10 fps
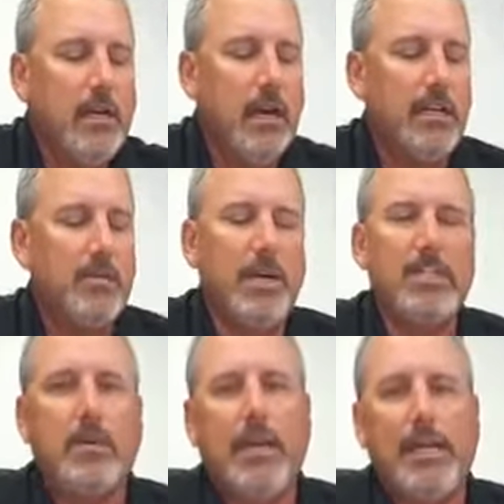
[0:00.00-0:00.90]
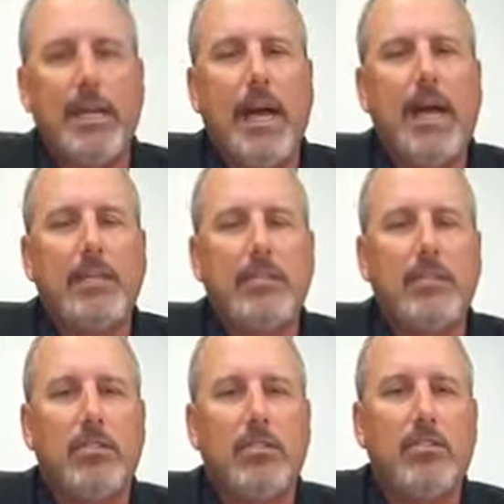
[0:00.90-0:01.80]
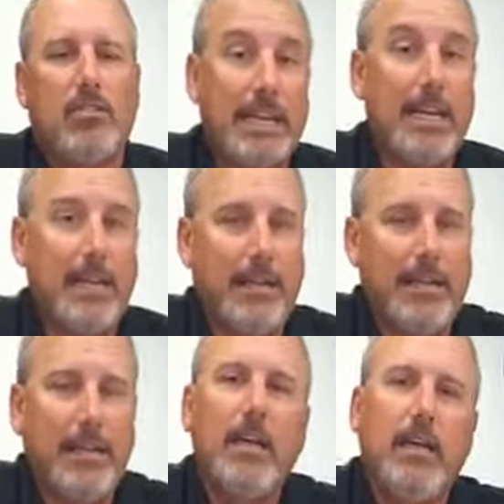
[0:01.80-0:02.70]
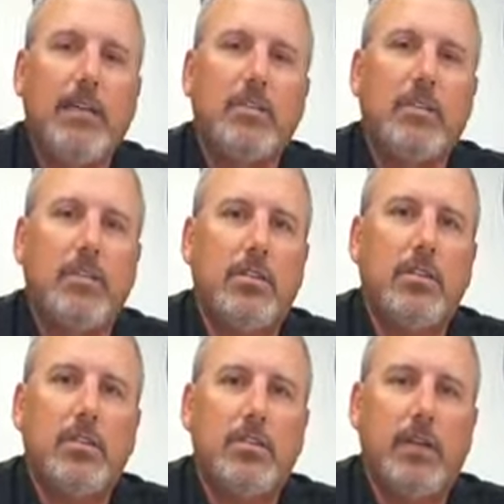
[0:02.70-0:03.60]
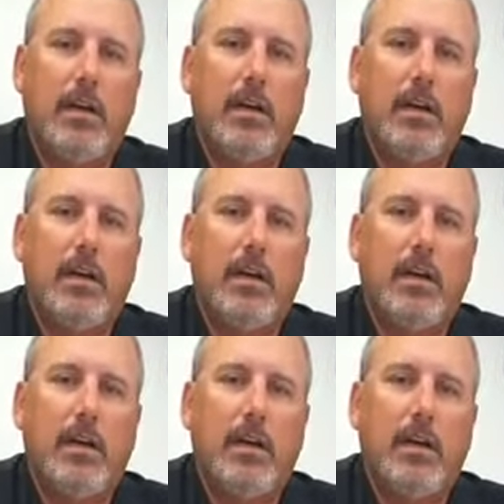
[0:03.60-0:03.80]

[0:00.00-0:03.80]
The best way not to forget anything is to use,